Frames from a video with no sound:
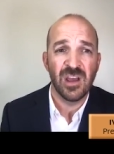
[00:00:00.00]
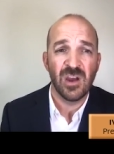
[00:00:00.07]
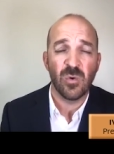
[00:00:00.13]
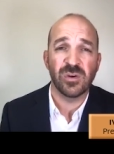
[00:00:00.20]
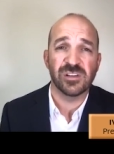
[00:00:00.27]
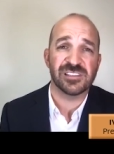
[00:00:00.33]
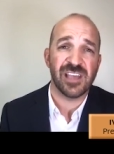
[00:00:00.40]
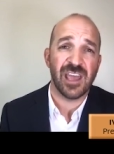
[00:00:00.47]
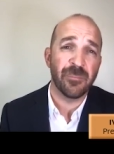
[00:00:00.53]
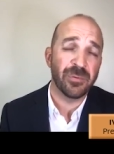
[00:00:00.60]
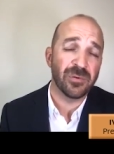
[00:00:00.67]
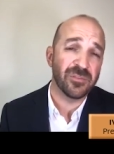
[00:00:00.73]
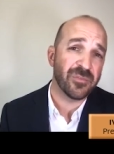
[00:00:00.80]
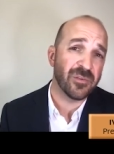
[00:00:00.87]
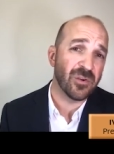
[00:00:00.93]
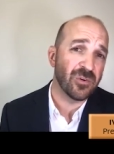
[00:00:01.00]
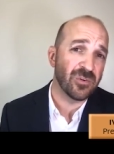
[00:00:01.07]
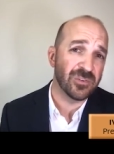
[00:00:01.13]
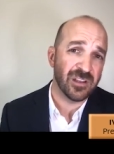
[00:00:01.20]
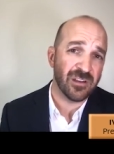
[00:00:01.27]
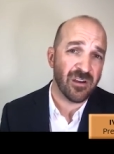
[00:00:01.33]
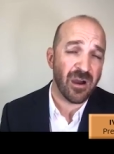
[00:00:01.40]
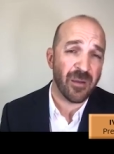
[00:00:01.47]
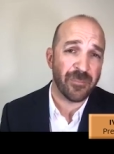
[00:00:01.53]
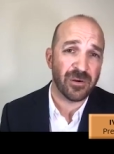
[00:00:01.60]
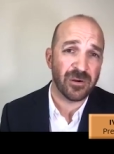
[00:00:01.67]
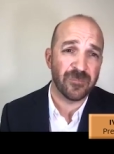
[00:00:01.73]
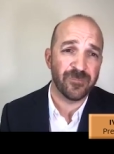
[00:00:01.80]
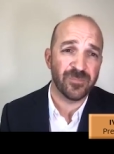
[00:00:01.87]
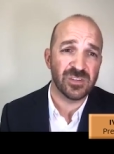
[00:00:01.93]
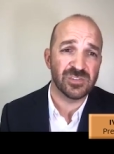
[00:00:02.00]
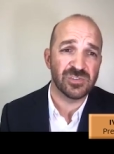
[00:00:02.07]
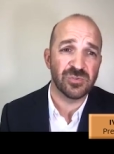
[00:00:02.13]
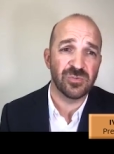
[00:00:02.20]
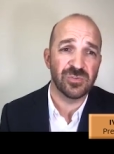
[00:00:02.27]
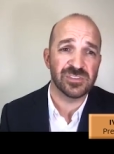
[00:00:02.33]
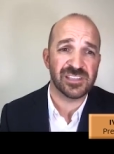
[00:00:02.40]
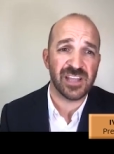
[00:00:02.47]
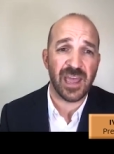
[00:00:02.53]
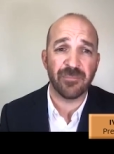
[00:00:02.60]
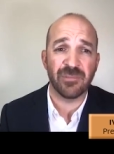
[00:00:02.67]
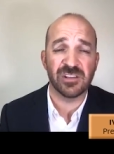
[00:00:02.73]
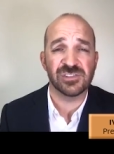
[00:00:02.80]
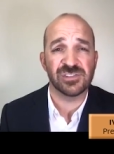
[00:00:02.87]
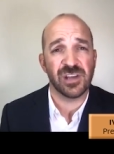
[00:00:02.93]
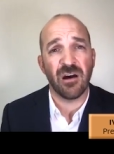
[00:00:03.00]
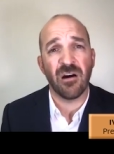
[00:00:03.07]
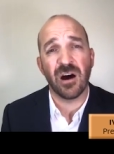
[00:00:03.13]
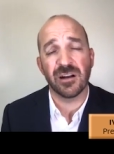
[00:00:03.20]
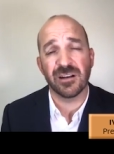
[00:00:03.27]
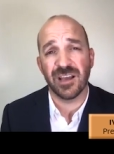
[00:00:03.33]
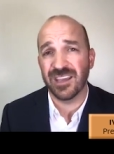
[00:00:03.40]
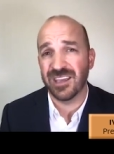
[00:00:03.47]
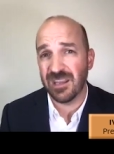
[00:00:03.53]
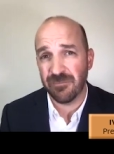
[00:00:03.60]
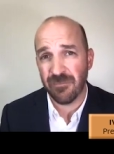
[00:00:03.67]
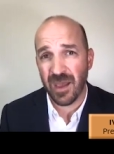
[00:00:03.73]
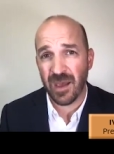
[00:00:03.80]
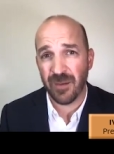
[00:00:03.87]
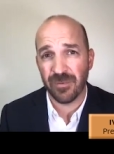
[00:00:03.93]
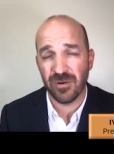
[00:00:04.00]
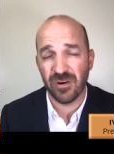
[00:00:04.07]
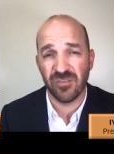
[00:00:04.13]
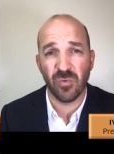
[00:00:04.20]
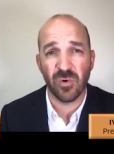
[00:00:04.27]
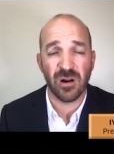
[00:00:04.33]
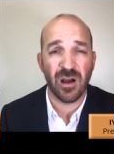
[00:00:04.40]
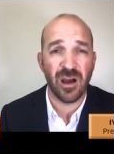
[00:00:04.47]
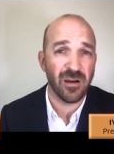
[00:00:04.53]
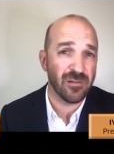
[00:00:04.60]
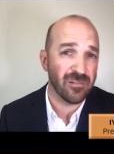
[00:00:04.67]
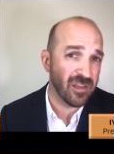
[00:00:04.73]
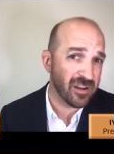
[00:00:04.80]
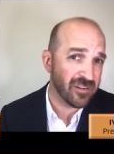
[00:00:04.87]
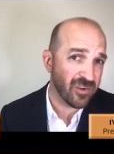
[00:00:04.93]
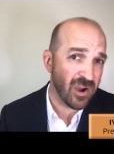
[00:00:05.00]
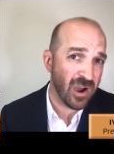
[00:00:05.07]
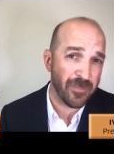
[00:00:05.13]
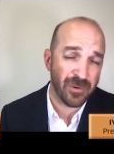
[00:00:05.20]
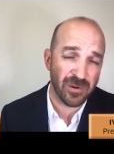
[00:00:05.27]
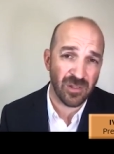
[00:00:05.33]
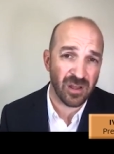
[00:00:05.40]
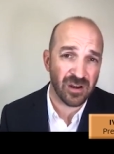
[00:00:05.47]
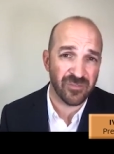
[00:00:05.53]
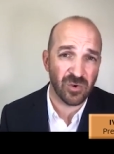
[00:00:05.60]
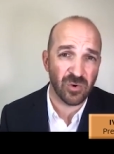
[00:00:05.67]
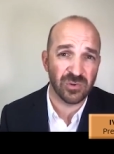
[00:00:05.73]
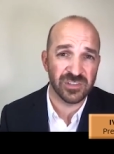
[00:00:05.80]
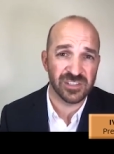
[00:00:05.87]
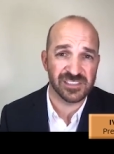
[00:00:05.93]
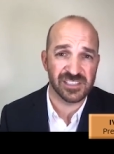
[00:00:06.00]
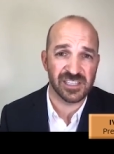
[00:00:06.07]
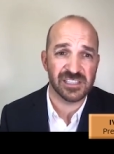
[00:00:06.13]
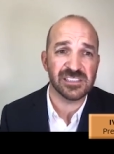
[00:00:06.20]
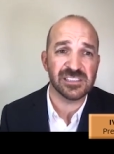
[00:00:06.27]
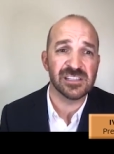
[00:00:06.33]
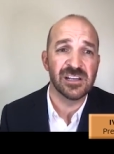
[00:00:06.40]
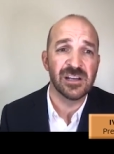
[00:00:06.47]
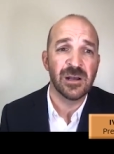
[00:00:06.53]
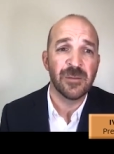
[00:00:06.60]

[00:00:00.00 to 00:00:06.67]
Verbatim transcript: We sampled for gold and copper to establish a, hot, a heat map of where a lot of copper and a lot of gold exist.